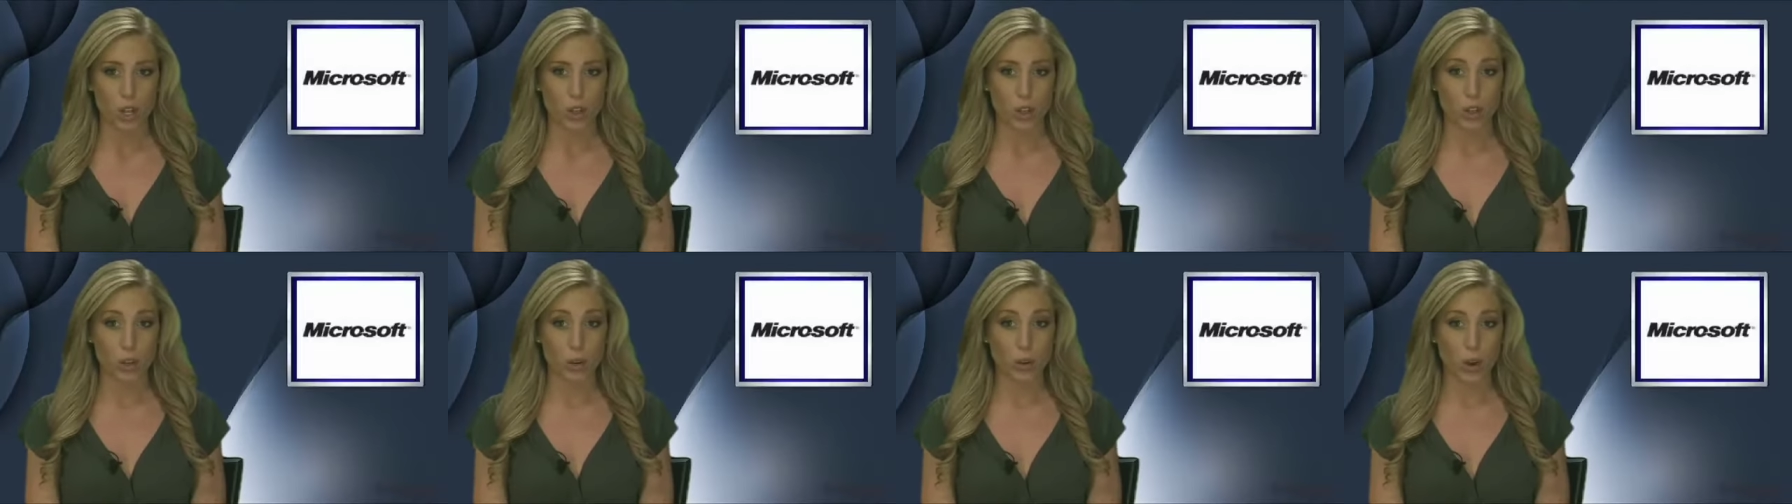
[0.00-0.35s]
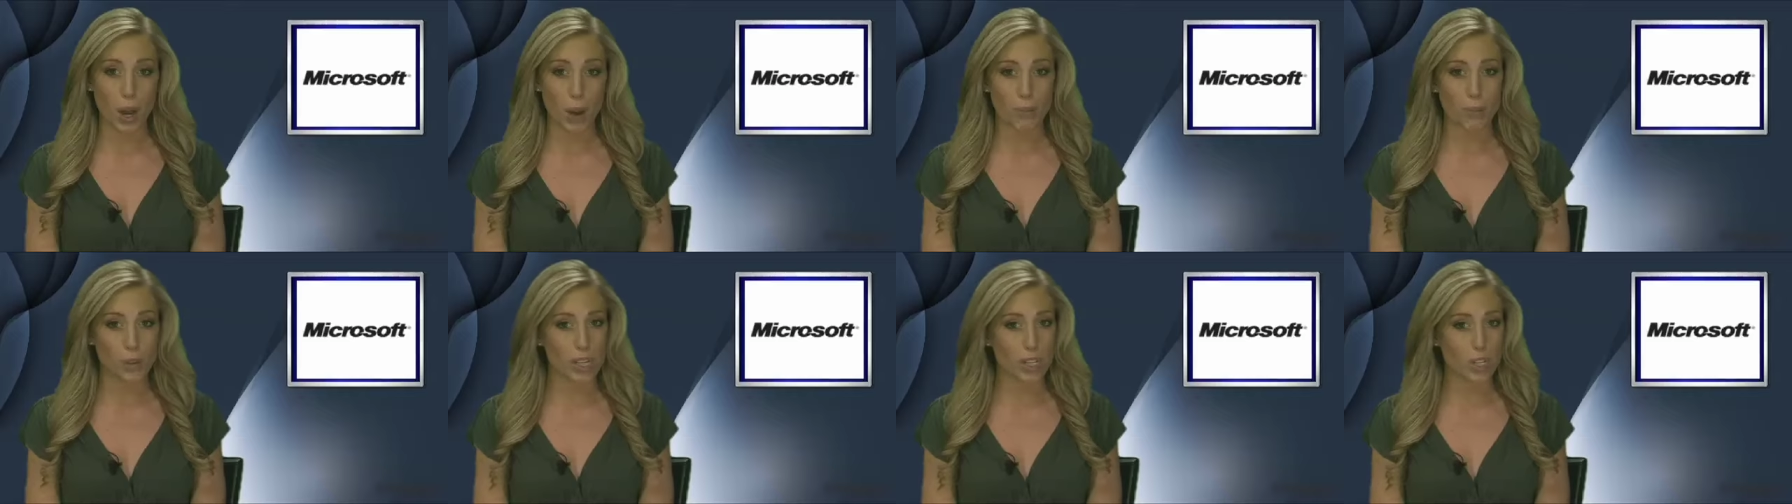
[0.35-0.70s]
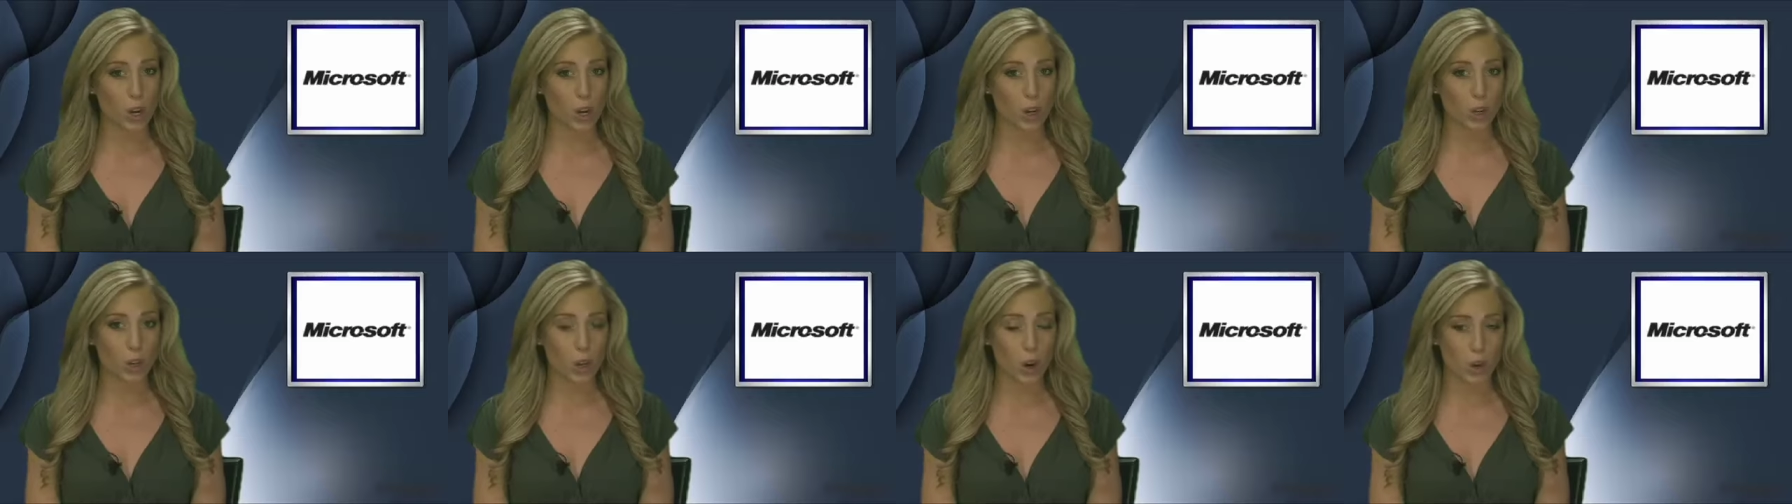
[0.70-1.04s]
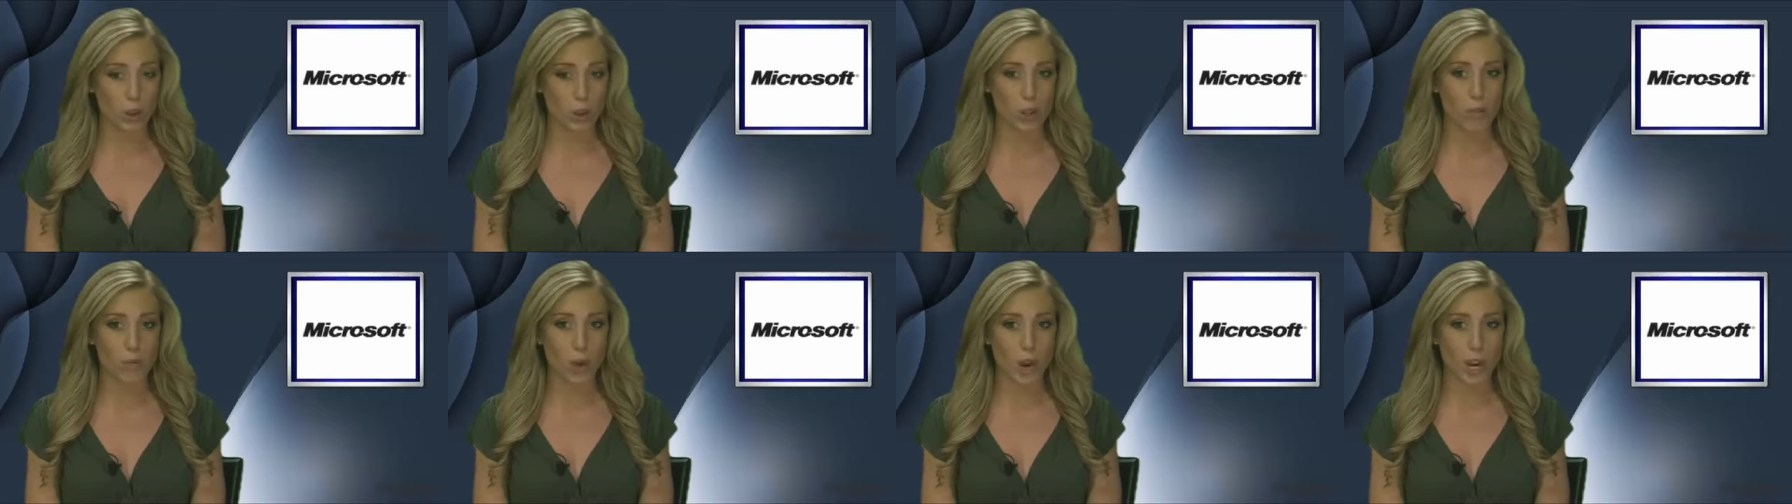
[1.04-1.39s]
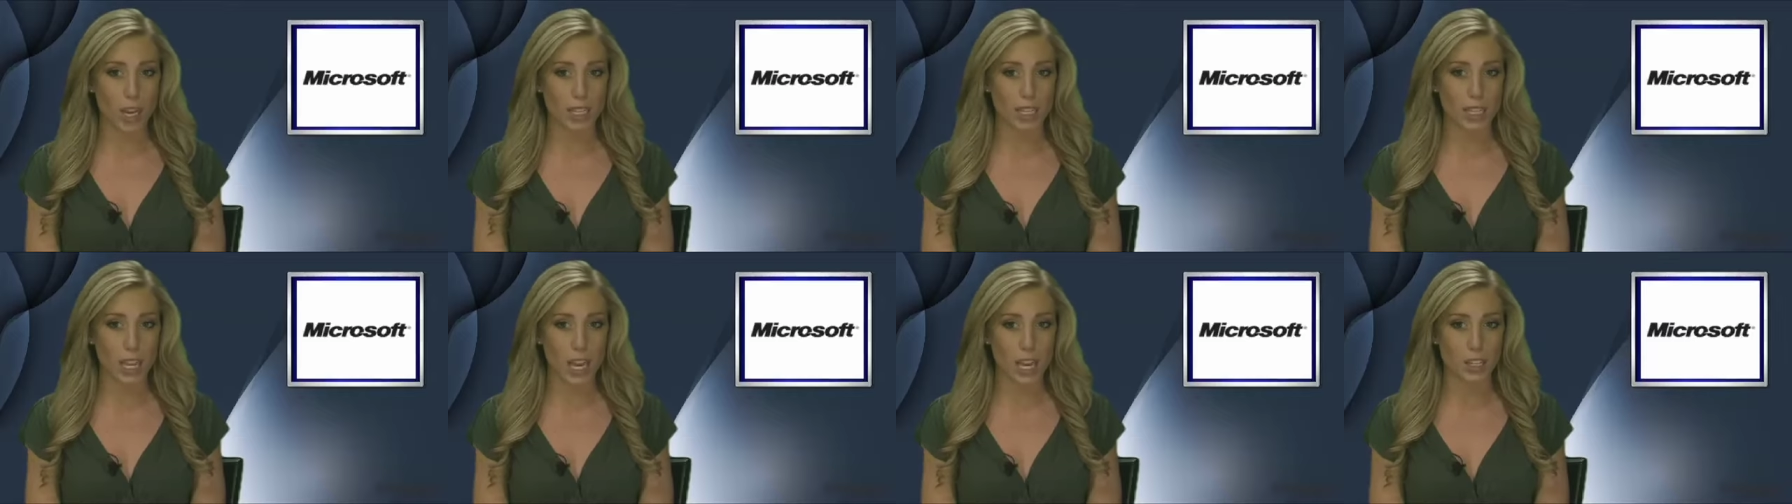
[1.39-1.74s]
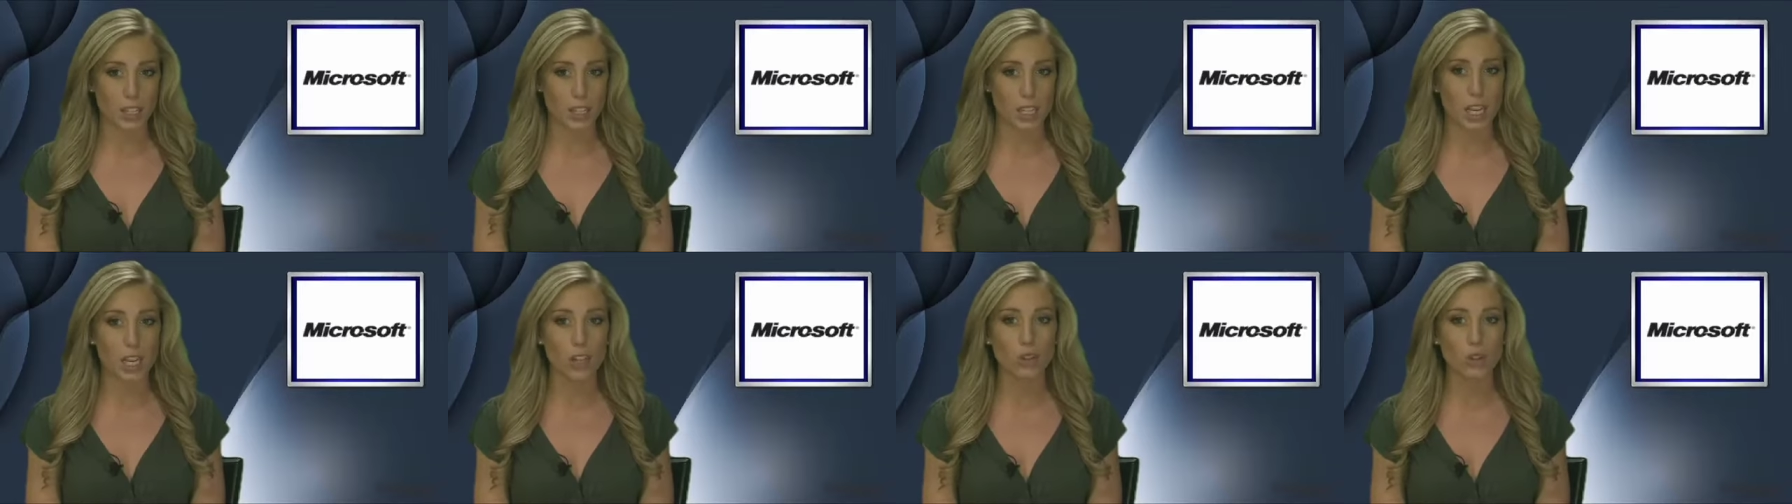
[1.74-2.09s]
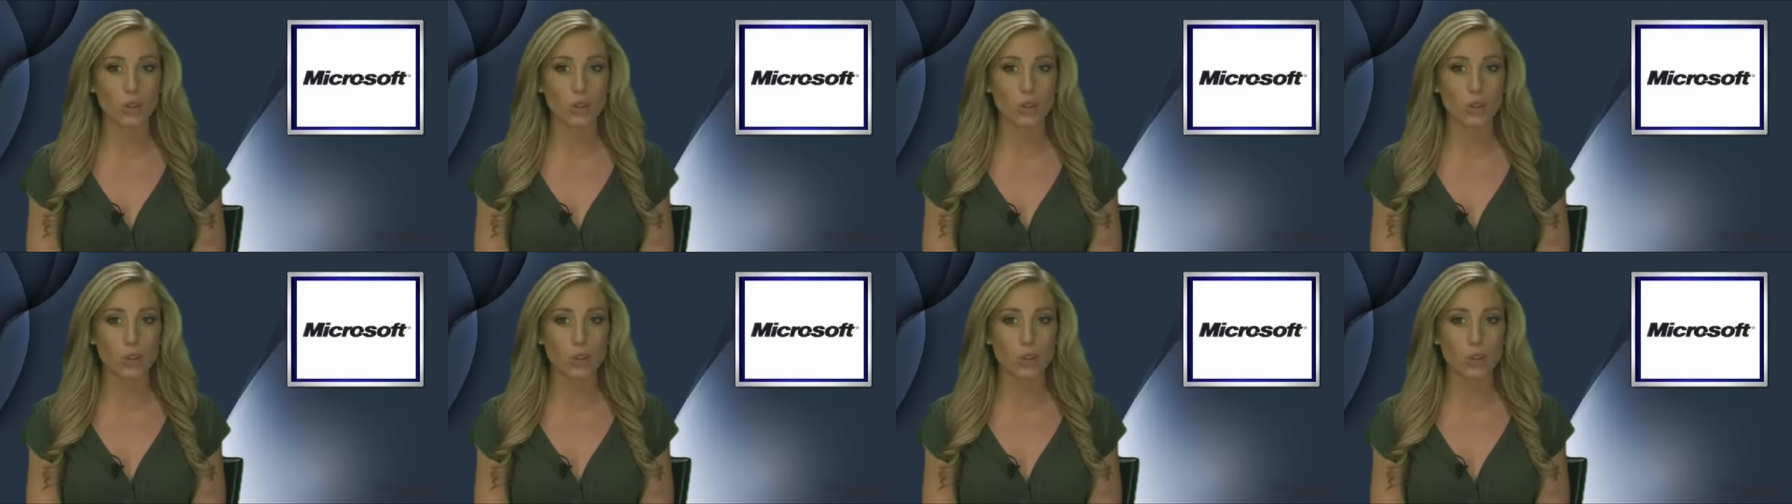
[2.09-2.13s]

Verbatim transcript: The two companies are currently running tests to